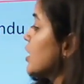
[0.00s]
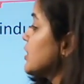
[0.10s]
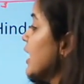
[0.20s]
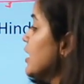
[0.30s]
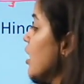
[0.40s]

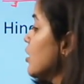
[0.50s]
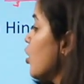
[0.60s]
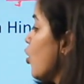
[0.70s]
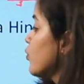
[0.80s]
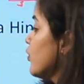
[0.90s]
Then a
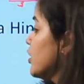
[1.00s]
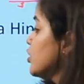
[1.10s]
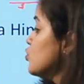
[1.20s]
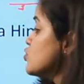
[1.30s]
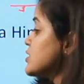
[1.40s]

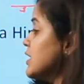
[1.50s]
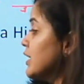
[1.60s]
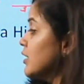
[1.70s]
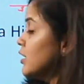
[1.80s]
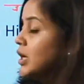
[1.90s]
convert to
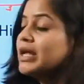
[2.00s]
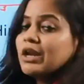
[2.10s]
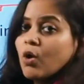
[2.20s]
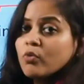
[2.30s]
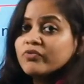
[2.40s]
Sikh.
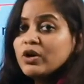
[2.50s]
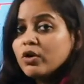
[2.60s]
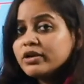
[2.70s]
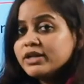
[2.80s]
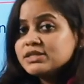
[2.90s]
Now, we
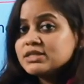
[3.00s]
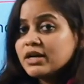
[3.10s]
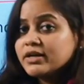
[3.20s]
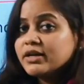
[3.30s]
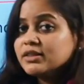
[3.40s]
already
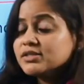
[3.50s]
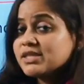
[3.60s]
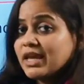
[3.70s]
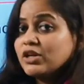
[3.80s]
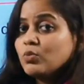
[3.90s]
studied in the
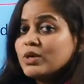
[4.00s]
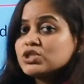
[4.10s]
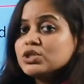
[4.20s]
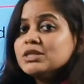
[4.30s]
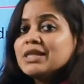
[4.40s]
second
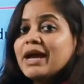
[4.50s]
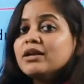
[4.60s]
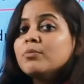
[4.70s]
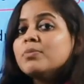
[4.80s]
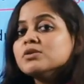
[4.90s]
question
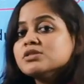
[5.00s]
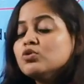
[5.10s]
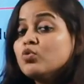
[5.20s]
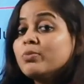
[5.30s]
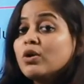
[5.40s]
that a
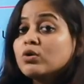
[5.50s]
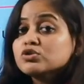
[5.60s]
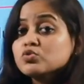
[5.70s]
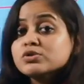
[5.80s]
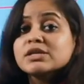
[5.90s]
person who
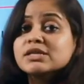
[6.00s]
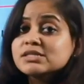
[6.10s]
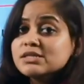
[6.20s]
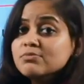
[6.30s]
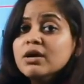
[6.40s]
belongs to
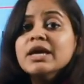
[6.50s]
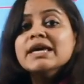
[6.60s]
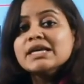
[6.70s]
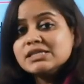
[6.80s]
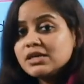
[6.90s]
Sikhism
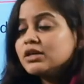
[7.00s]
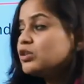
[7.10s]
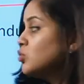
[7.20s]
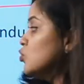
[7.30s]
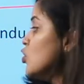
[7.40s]
is a
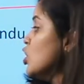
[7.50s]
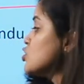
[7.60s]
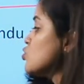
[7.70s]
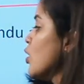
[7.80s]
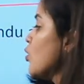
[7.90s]
Hindu.
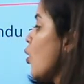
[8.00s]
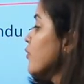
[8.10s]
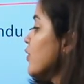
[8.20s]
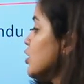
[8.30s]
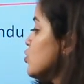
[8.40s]
So, a
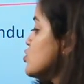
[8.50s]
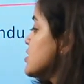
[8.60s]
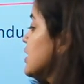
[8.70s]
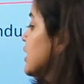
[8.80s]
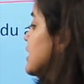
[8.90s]
convert to
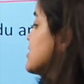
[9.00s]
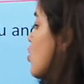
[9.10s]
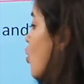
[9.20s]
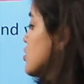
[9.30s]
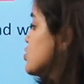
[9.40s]
Sikh
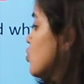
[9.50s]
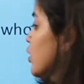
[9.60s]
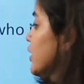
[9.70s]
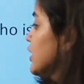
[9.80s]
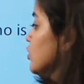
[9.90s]
is
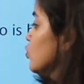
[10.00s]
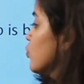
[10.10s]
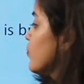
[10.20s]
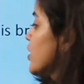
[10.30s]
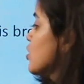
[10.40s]
also a
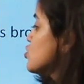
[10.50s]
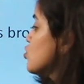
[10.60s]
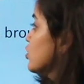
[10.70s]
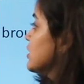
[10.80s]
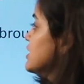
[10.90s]
Hindu.
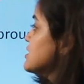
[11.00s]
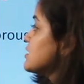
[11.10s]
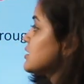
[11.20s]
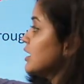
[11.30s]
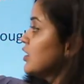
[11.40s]
So,
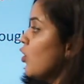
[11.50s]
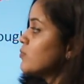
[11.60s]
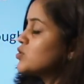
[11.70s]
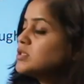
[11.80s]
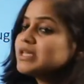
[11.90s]
these three
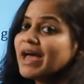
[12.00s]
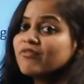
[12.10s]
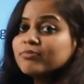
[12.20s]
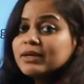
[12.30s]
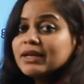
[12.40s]
options
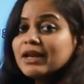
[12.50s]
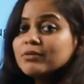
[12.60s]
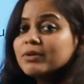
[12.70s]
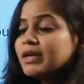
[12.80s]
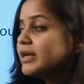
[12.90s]
have been
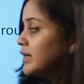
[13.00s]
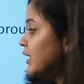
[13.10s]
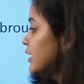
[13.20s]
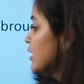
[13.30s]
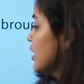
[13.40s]

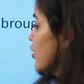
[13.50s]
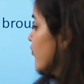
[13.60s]
eliminated.